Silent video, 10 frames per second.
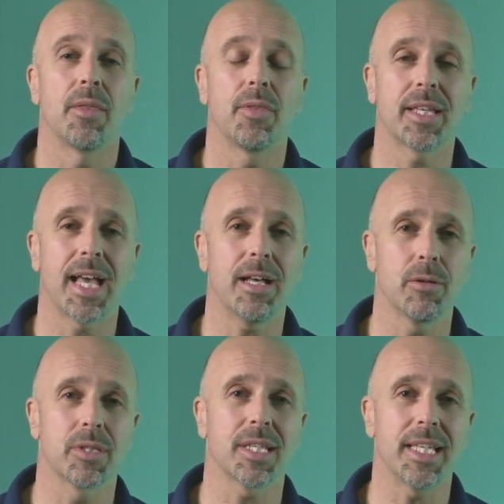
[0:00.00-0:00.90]
The
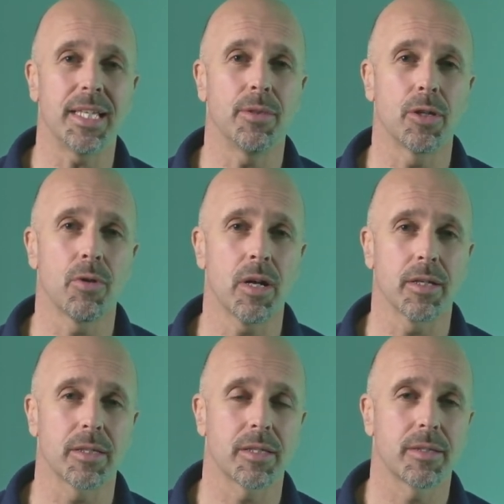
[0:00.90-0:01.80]
cows eat the
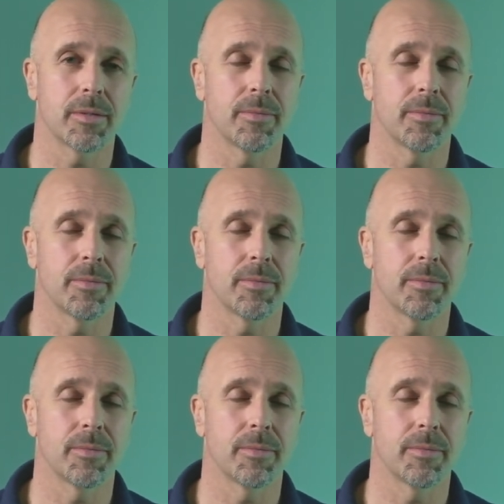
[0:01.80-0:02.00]
grass.